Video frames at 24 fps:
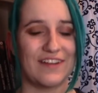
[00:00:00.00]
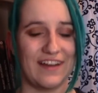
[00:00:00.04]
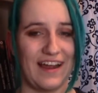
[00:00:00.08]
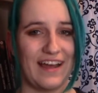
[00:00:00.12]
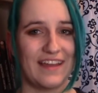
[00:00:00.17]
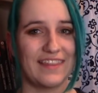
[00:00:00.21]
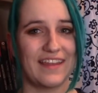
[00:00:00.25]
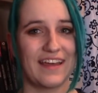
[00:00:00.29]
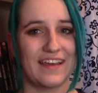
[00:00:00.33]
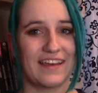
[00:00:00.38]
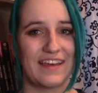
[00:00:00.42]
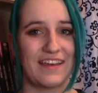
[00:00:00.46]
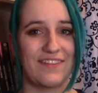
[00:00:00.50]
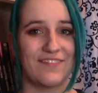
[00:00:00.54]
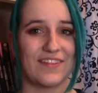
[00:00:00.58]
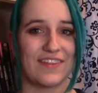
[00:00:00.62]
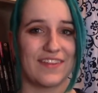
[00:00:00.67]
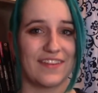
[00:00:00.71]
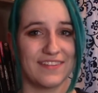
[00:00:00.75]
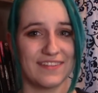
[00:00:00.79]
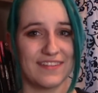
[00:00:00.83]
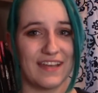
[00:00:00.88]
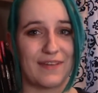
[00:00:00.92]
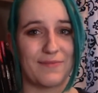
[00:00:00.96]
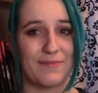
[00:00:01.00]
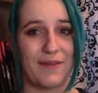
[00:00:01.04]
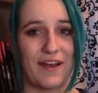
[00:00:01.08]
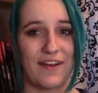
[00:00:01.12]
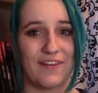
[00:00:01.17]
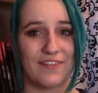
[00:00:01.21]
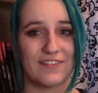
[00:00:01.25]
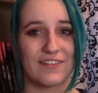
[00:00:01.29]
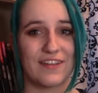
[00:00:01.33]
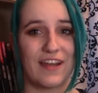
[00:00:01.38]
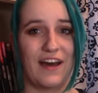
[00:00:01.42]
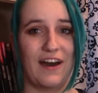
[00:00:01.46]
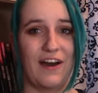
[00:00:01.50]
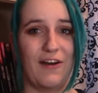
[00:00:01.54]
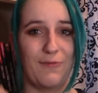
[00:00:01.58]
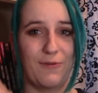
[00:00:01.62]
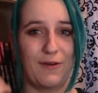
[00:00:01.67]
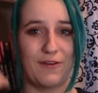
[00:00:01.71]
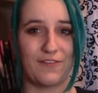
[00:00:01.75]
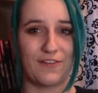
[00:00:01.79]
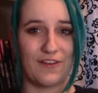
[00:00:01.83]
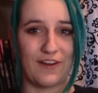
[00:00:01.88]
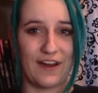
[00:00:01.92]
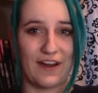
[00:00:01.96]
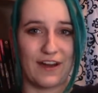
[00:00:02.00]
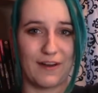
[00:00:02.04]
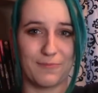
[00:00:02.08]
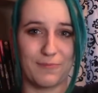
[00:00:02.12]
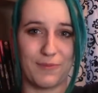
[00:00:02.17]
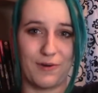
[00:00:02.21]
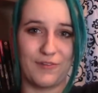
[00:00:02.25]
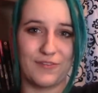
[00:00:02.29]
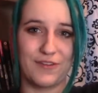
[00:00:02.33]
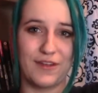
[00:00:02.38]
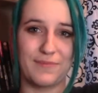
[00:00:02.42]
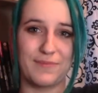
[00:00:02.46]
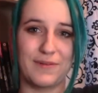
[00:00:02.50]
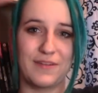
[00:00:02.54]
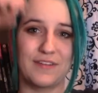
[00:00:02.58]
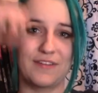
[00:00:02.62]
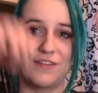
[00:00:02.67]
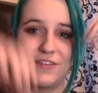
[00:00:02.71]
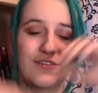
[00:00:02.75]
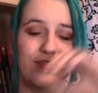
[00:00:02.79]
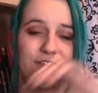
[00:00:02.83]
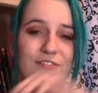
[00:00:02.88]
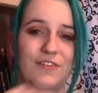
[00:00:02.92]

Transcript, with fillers: and had like even the same hairstyle with her hair pulled up into